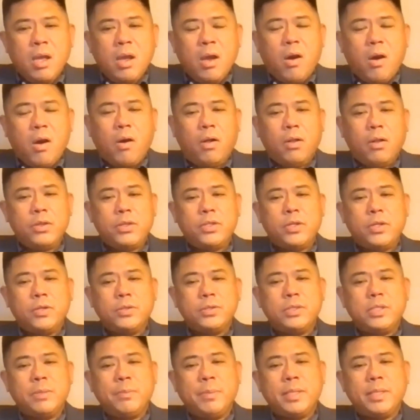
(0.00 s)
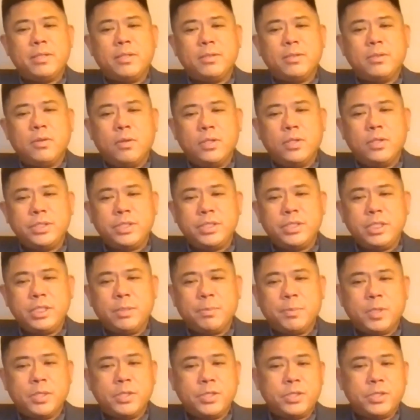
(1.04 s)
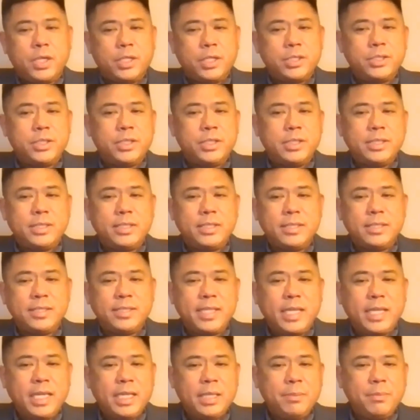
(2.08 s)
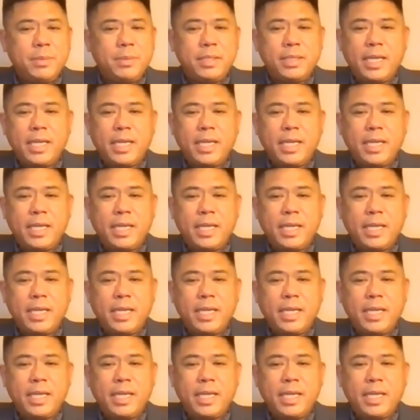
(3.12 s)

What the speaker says: Although the methodology of construction is the same